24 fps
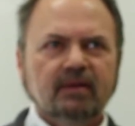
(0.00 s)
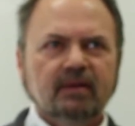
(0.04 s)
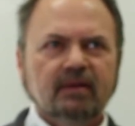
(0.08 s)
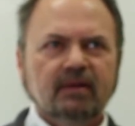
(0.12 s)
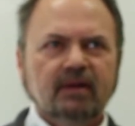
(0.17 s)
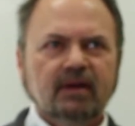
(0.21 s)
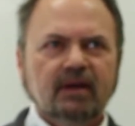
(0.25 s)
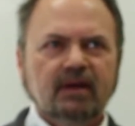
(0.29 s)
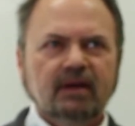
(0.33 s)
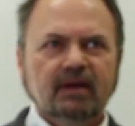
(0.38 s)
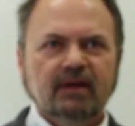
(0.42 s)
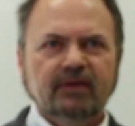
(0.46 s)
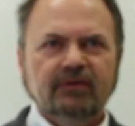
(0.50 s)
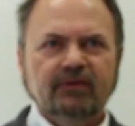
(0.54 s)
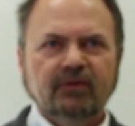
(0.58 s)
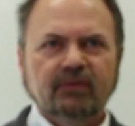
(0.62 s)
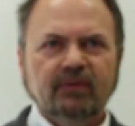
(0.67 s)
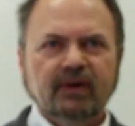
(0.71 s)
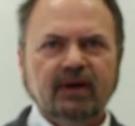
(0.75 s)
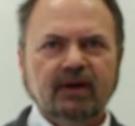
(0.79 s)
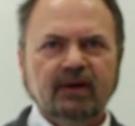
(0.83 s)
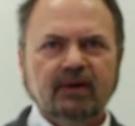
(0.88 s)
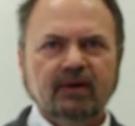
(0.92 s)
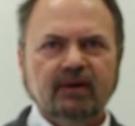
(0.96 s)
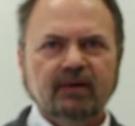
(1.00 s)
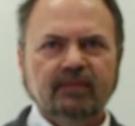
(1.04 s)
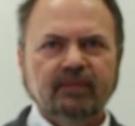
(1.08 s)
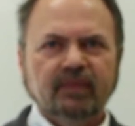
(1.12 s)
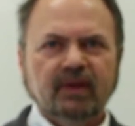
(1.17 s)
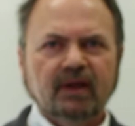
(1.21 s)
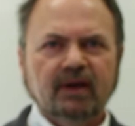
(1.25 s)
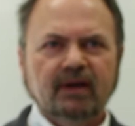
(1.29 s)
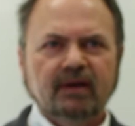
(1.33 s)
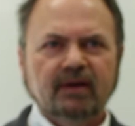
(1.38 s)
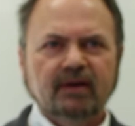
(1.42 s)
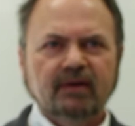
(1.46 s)
He is aware
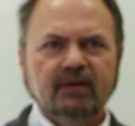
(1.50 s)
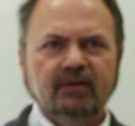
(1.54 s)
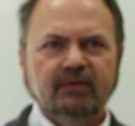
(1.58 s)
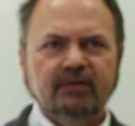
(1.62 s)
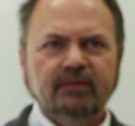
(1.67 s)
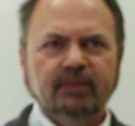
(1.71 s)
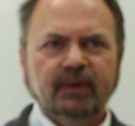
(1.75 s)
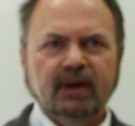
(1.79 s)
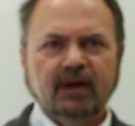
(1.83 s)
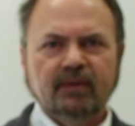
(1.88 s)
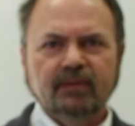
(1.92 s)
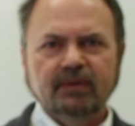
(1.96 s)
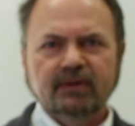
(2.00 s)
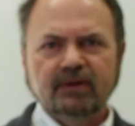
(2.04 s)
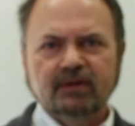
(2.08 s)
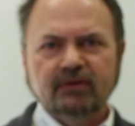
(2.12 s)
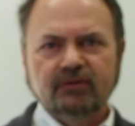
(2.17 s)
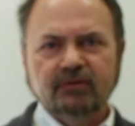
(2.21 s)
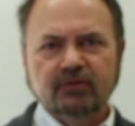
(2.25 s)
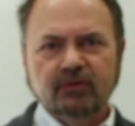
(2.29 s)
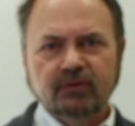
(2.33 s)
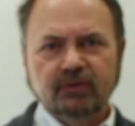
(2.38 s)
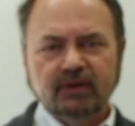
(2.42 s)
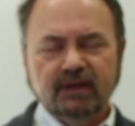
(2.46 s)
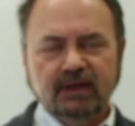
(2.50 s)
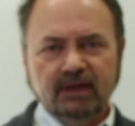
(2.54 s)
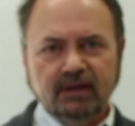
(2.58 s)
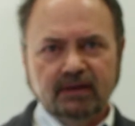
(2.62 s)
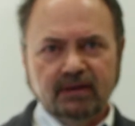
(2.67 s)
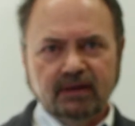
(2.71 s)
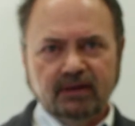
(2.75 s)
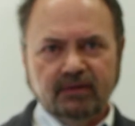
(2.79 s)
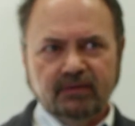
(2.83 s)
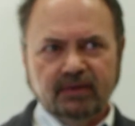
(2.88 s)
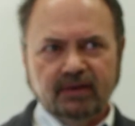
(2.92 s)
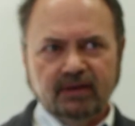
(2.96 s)
of, probably too
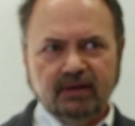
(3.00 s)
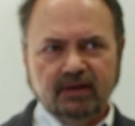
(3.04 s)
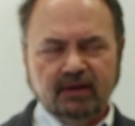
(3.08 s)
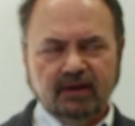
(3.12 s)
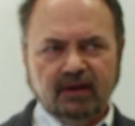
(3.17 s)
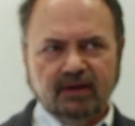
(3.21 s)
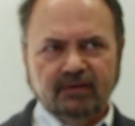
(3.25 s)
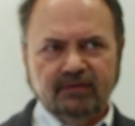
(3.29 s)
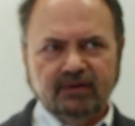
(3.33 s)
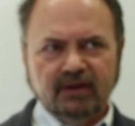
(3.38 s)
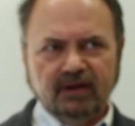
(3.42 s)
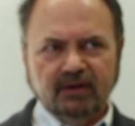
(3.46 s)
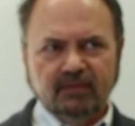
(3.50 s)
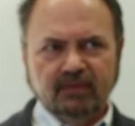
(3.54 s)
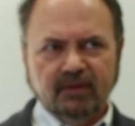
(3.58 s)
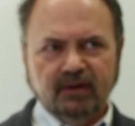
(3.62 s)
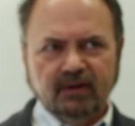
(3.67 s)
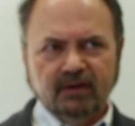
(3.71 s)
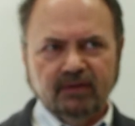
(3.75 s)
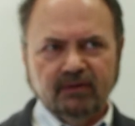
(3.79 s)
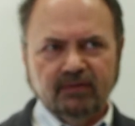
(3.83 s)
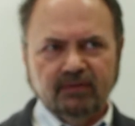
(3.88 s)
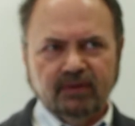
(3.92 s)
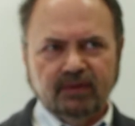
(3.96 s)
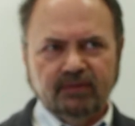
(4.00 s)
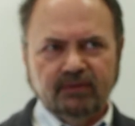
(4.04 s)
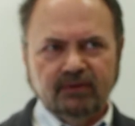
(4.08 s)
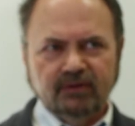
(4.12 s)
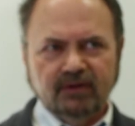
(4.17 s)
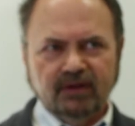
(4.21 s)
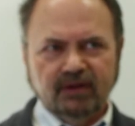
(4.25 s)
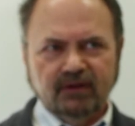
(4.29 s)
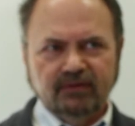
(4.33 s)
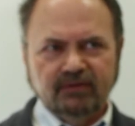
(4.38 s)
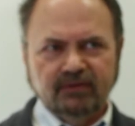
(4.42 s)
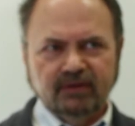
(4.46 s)
keenly aware of, Denmark's
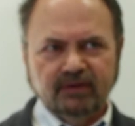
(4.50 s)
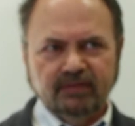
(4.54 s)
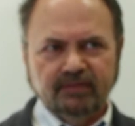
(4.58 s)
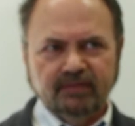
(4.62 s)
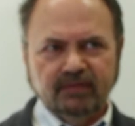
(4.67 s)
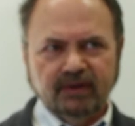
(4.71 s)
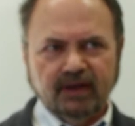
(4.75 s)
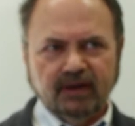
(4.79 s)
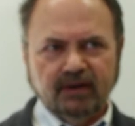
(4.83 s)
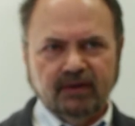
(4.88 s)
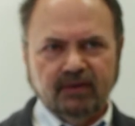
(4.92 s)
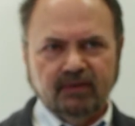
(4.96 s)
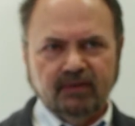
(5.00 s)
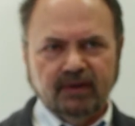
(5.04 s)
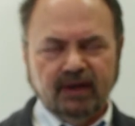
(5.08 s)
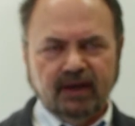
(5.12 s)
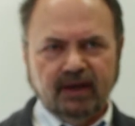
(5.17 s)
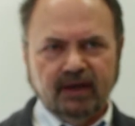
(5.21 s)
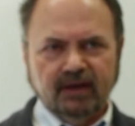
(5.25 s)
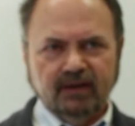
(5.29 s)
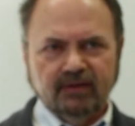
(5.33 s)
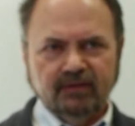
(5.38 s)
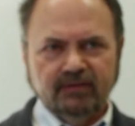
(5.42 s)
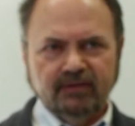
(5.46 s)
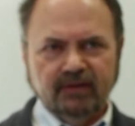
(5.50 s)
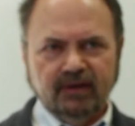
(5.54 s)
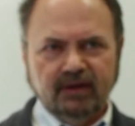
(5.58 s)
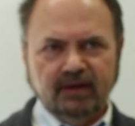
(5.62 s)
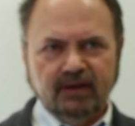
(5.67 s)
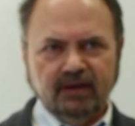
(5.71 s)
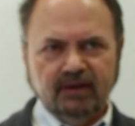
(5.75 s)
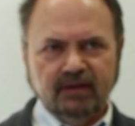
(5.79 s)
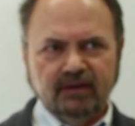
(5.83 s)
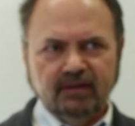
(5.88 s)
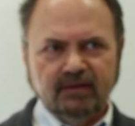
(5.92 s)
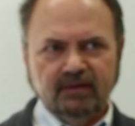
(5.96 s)
reputation now as
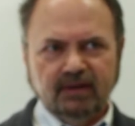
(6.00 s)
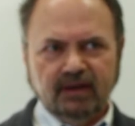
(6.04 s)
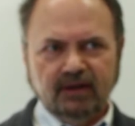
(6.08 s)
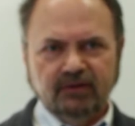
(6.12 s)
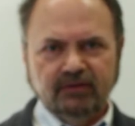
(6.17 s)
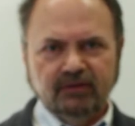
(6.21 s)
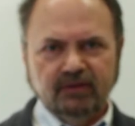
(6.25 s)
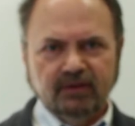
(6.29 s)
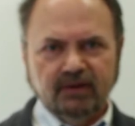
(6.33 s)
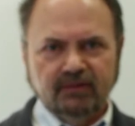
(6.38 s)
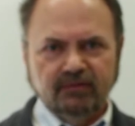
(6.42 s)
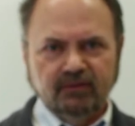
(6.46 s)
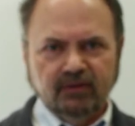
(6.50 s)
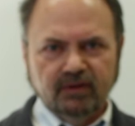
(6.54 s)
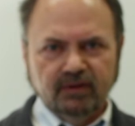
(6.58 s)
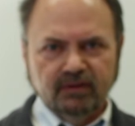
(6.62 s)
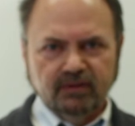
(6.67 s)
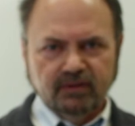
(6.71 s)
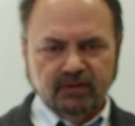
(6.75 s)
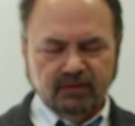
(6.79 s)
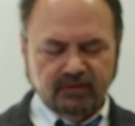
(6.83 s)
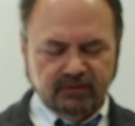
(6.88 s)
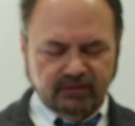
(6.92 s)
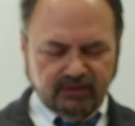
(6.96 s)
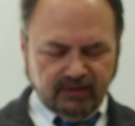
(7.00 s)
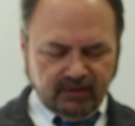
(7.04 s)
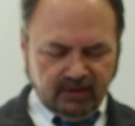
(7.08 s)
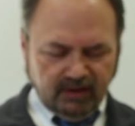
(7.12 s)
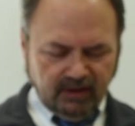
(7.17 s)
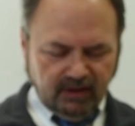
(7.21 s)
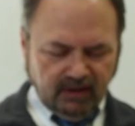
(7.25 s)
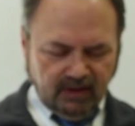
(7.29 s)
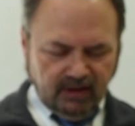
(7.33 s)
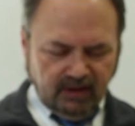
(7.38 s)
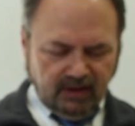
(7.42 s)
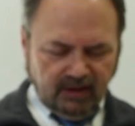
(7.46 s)
a nation of drunkards.
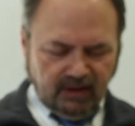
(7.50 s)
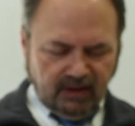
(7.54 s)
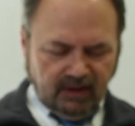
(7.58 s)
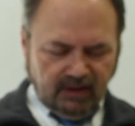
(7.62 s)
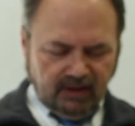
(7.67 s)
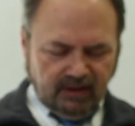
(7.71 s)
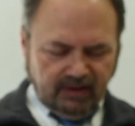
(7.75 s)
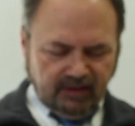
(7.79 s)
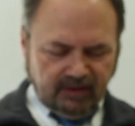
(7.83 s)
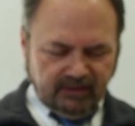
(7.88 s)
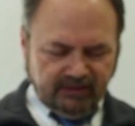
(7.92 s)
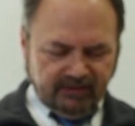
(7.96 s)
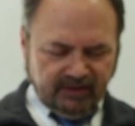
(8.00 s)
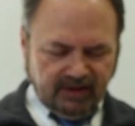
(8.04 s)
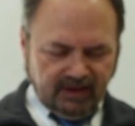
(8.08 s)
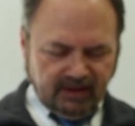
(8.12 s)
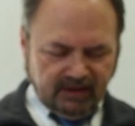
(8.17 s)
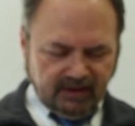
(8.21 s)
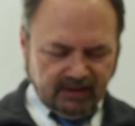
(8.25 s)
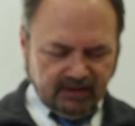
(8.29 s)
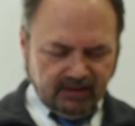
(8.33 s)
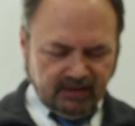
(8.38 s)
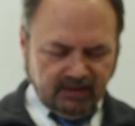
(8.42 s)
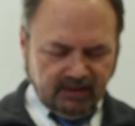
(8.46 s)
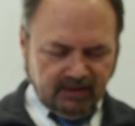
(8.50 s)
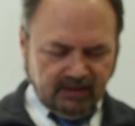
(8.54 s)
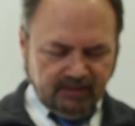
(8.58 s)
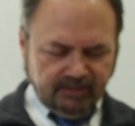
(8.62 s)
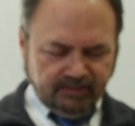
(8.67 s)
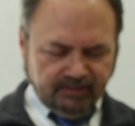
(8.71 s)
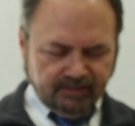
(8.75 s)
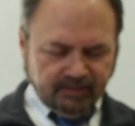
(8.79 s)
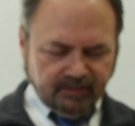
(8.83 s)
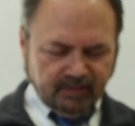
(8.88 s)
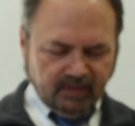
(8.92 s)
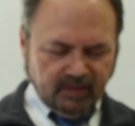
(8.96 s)
Secondly,
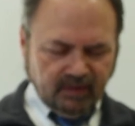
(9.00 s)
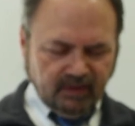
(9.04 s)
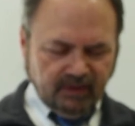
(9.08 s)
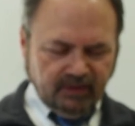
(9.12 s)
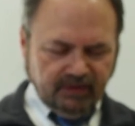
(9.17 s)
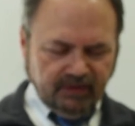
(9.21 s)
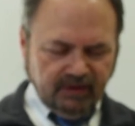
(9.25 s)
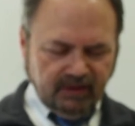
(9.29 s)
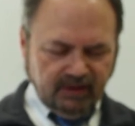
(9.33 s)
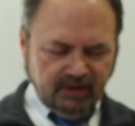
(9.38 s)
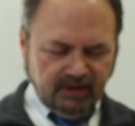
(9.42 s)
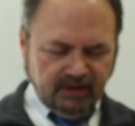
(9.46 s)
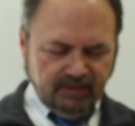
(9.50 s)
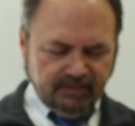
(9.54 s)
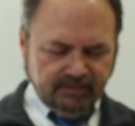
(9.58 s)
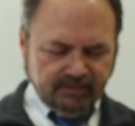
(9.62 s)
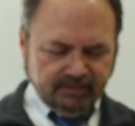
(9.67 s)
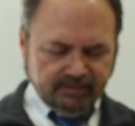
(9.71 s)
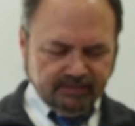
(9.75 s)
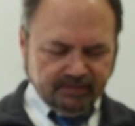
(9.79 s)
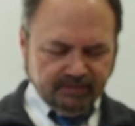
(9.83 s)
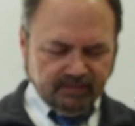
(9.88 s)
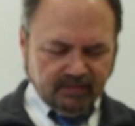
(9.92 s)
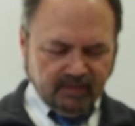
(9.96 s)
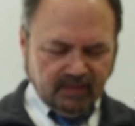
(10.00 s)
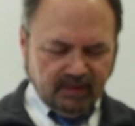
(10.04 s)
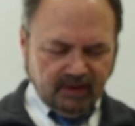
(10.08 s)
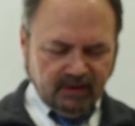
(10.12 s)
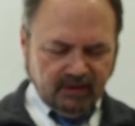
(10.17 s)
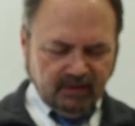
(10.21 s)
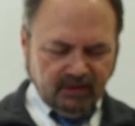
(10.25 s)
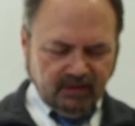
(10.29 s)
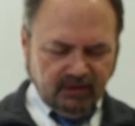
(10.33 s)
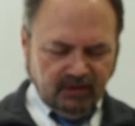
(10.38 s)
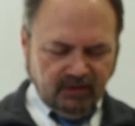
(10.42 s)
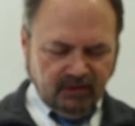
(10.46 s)
the
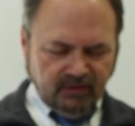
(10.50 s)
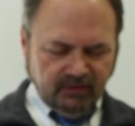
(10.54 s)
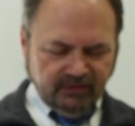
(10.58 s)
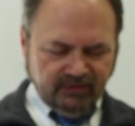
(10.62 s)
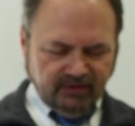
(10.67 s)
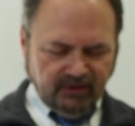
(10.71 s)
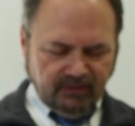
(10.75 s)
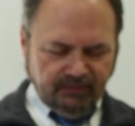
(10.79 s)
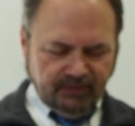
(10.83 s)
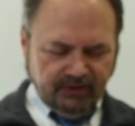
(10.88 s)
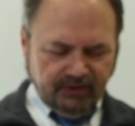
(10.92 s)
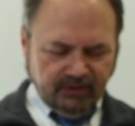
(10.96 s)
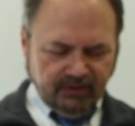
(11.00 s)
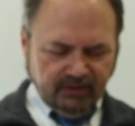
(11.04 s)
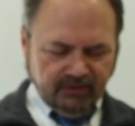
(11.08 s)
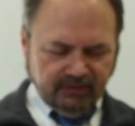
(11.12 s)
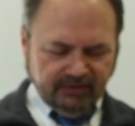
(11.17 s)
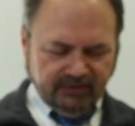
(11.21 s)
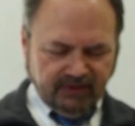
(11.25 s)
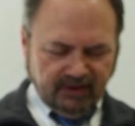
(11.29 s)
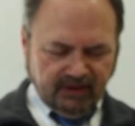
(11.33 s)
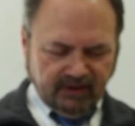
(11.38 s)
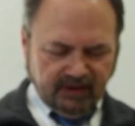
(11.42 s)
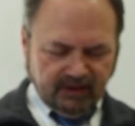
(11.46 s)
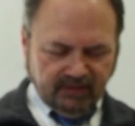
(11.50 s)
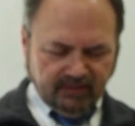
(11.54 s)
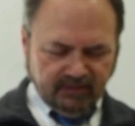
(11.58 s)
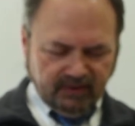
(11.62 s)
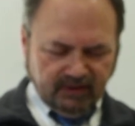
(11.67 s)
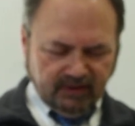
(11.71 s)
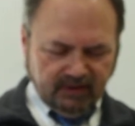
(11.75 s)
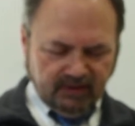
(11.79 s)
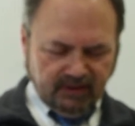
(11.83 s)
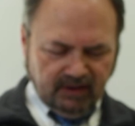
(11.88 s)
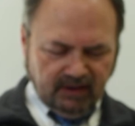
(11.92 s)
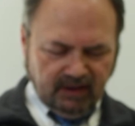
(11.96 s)
ghost appears to
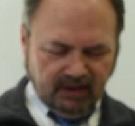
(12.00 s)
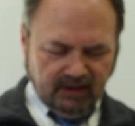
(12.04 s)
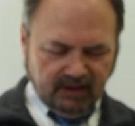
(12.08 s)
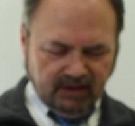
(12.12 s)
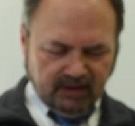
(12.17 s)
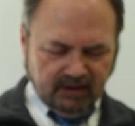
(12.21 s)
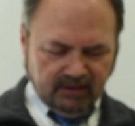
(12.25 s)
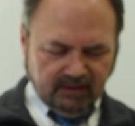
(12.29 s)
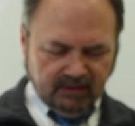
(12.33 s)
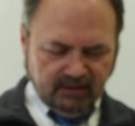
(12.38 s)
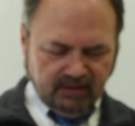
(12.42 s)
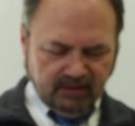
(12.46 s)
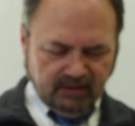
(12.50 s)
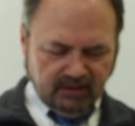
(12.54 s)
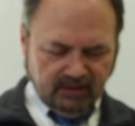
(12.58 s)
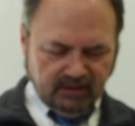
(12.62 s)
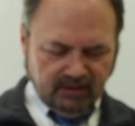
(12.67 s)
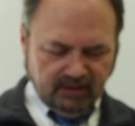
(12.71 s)
Hamlet and